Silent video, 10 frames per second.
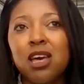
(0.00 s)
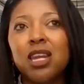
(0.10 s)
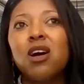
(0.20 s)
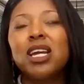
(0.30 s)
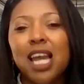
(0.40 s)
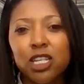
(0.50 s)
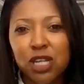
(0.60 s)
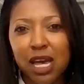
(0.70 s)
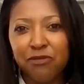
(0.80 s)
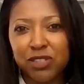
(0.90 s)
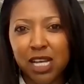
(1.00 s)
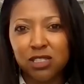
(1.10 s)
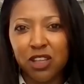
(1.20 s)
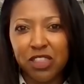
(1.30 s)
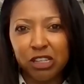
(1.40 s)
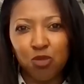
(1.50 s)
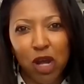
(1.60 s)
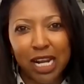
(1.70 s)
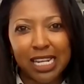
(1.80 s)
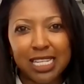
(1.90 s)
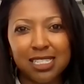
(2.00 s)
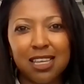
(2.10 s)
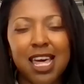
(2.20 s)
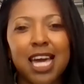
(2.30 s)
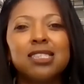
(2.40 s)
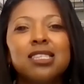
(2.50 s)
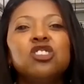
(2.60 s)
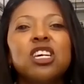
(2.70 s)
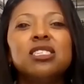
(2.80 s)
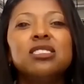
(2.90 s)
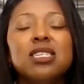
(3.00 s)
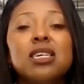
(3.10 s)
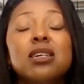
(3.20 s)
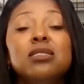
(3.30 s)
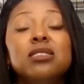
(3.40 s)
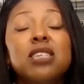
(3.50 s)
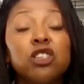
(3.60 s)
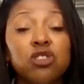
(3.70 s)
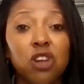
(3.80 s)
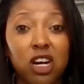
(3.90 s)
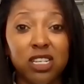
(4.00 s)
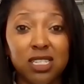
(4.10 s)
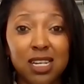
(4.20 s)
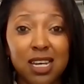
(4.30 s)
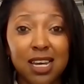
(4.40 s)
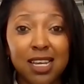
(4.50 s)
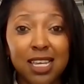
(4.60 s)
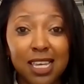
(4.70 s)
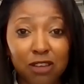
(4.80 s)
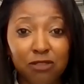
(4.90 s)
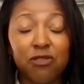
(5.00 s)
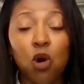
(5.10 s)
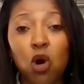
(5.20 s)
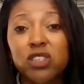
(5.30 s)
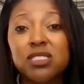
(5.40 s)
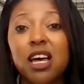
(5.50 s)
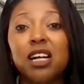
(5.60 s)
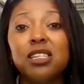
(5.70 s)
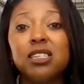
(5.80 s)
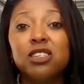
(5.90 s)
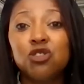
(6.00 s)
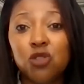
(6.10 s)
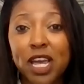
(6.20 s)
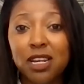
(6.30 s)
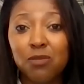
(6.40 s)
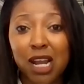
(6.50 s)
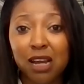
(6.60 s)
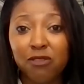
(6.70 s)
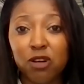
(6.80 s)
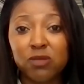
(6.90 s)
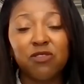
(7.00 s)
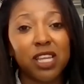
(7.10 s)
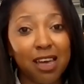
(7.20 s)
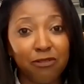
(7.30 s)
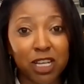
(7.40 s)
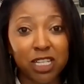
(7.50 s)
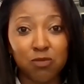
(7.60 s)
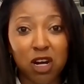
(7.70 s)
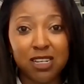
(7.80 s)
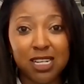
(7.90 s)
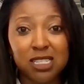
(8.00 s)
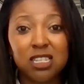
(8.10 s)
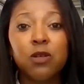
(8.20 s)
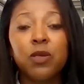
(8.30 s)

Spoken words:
Now, I'd like to emphasize on this point, Lisa, that the JSE does not give or sell trading platforms for the FX market.